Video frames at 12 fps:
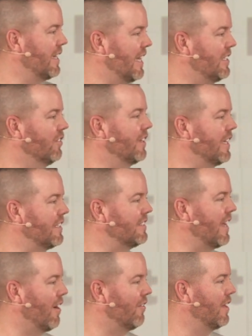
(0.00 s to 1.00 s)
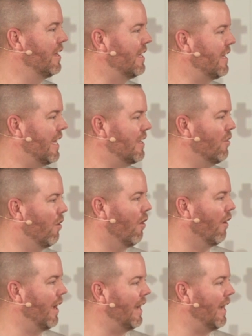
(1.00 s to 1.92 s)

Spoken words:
until it gets down in your heart.